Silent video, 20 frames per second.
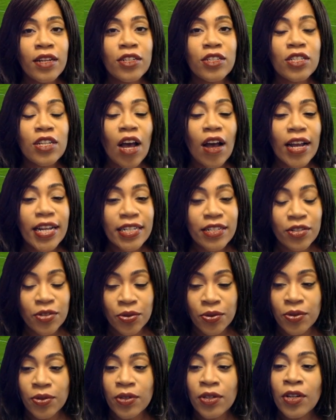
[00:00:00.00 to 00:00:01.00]

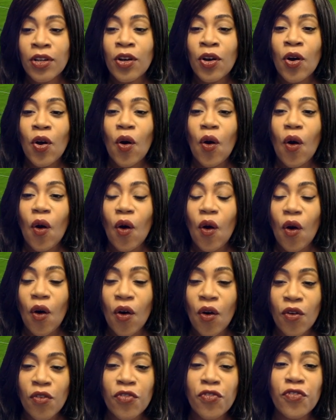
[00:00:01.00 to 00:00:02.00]
title
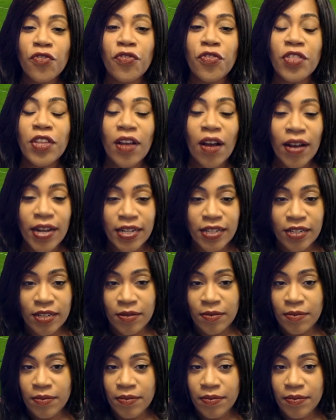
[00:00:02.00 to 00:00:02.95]
of the item.